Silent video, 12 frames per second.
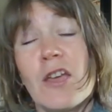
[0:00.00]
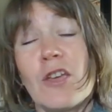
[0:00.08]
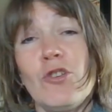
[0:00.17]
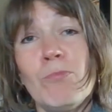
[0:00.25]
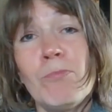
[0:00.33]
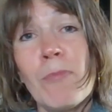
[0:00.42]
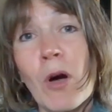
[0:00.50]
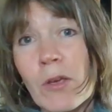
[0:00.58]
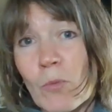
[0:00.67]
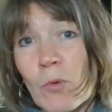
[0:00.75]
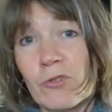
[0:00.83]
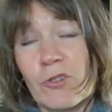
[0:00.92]
You
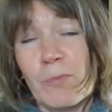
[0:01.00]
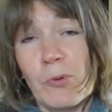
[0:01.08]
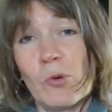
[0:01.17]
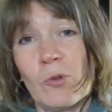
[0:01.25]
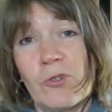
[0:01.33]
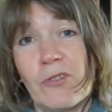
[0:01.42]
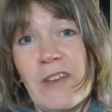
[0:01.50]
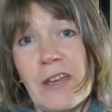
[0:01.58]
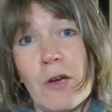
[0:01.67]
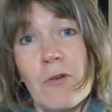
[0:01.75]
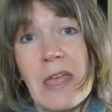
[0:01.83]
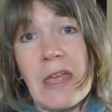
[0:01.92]
might want to pause the
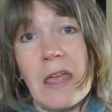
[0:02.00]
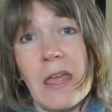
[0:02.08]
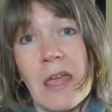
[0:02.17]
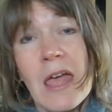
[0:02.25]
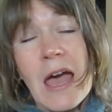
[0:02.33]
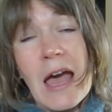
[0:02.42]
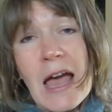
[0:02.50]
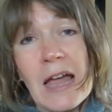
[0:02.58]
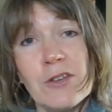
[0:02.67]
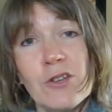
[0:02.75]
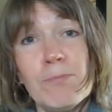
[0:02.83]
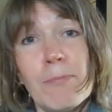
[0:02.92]
video here
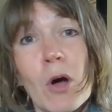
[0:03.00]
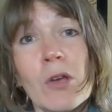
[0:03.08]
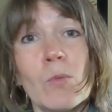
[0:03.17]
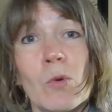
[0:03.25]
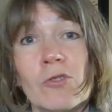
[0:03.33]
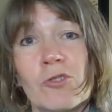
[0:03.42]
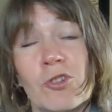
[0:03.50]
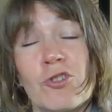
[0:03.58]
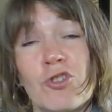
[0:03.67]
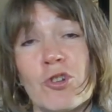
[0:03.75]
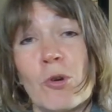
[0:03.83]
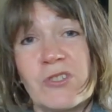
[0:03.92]
and you might want to
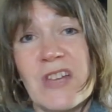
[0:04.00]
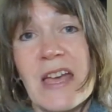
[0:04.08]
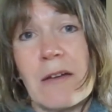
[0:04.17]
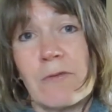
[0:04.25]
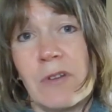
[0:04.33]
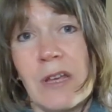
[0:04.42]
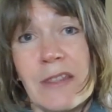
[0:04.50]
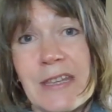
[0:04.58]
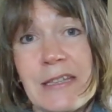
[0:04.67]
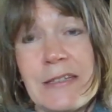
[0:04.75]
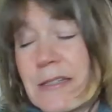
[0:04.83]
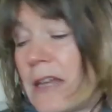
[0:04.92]
jot down
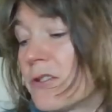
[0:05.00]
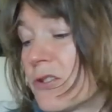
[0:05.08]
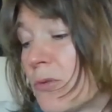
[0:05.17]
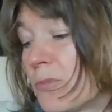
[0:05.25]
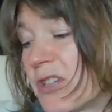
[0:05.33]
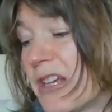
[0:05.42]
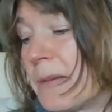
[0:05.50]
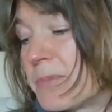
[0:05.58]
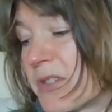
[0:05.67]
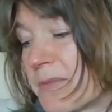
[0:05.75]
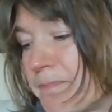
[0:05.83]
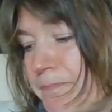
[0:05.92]
these 10 top
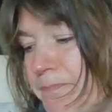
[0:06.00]
tips.